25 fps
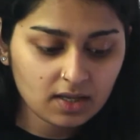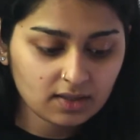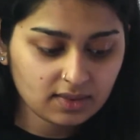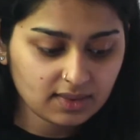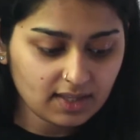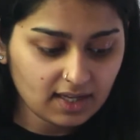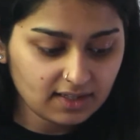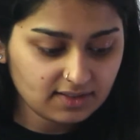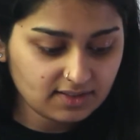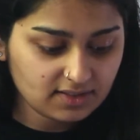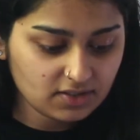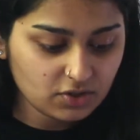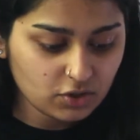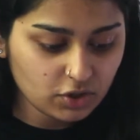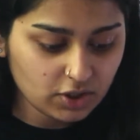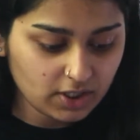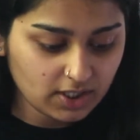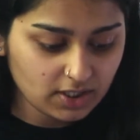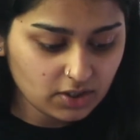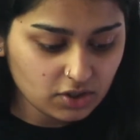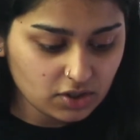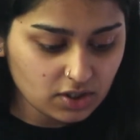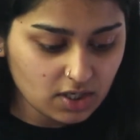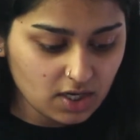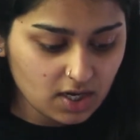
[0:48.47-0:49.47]
That doesn't
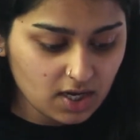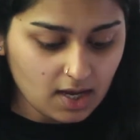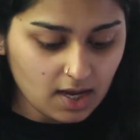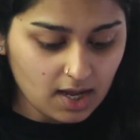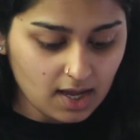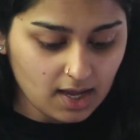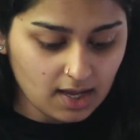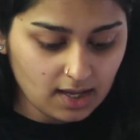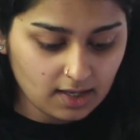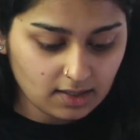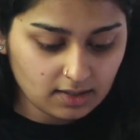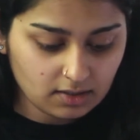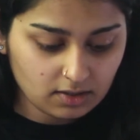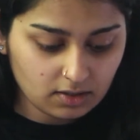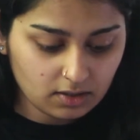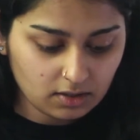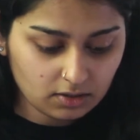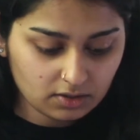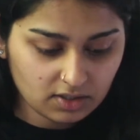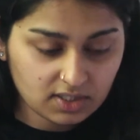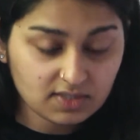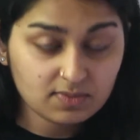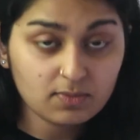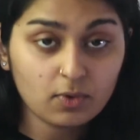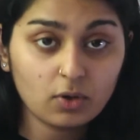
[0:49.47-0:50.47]
change. And
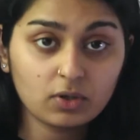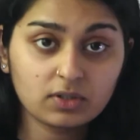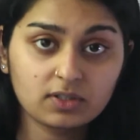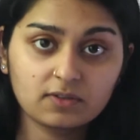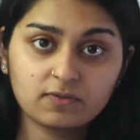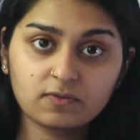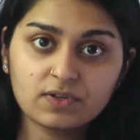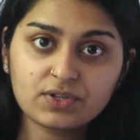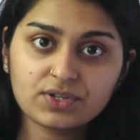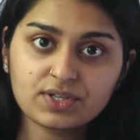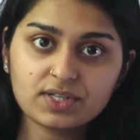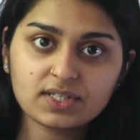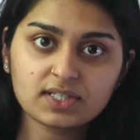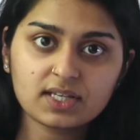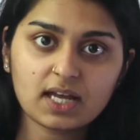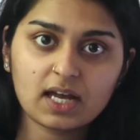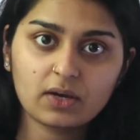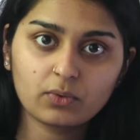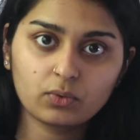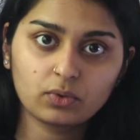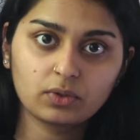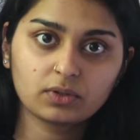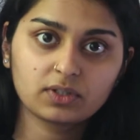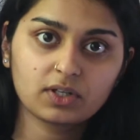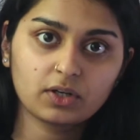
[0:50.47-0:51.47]
the small differences I
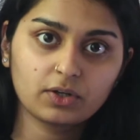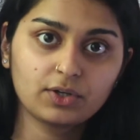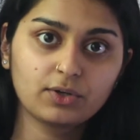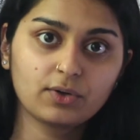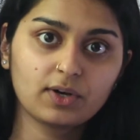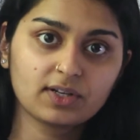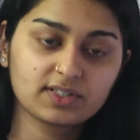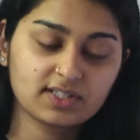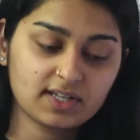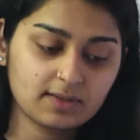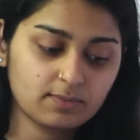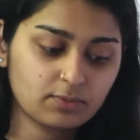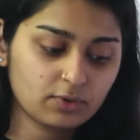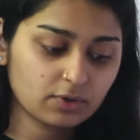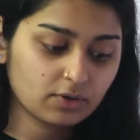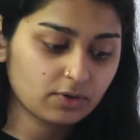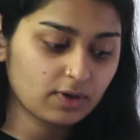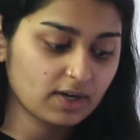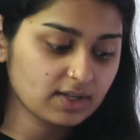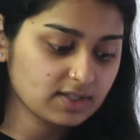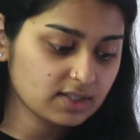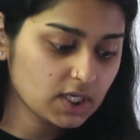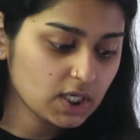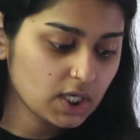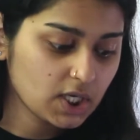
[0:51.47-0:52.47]
will tell you as I
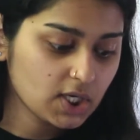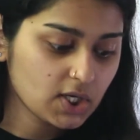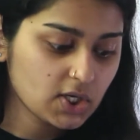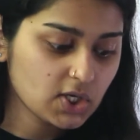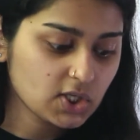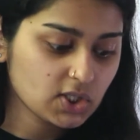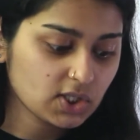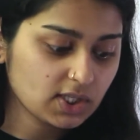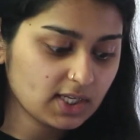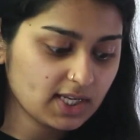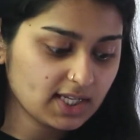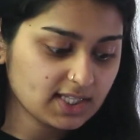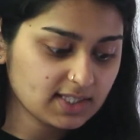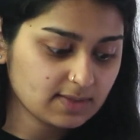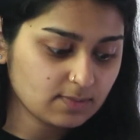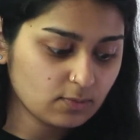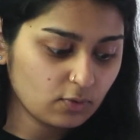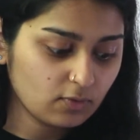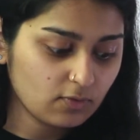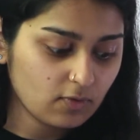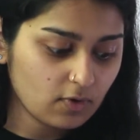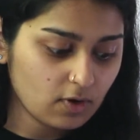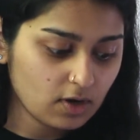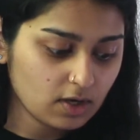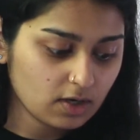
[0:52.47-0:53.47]
progress. So let's
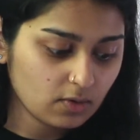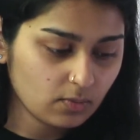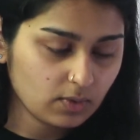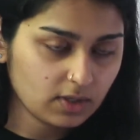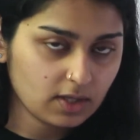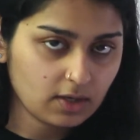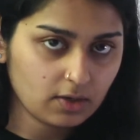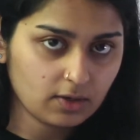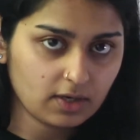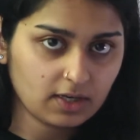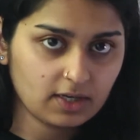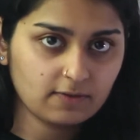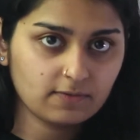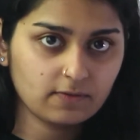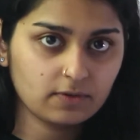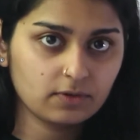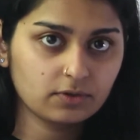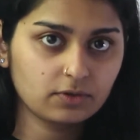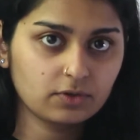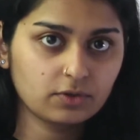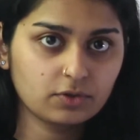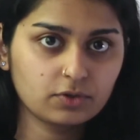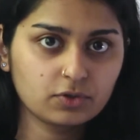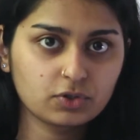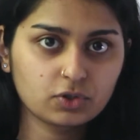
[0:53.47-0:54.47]
move on without any
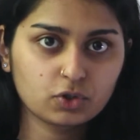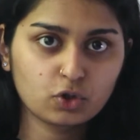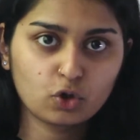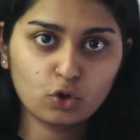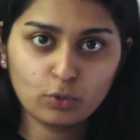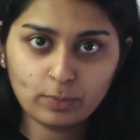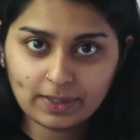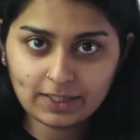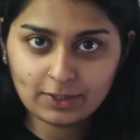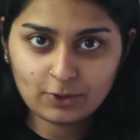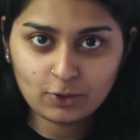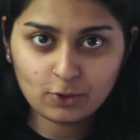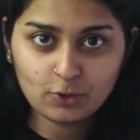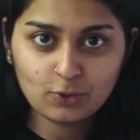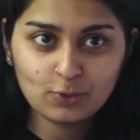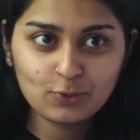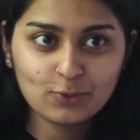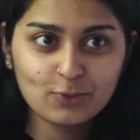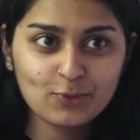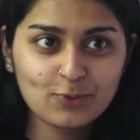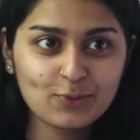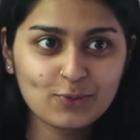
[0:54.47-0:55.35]
further Scooby-Doo.